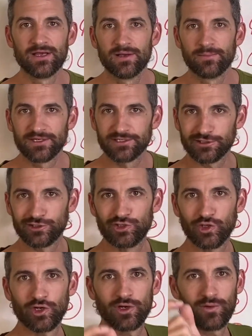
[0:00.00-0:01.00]
but just
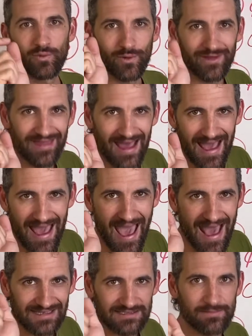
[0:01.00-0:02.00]
do it with
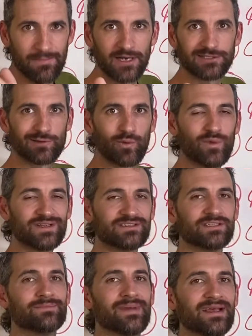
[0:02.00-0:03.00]
as much
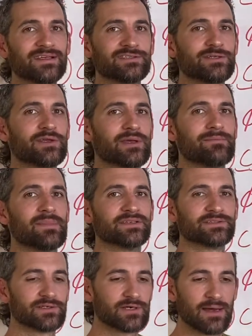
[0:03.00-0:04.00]
wisdom as you can
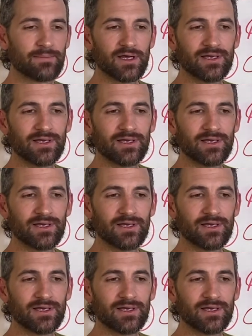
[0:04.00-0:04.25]
muster up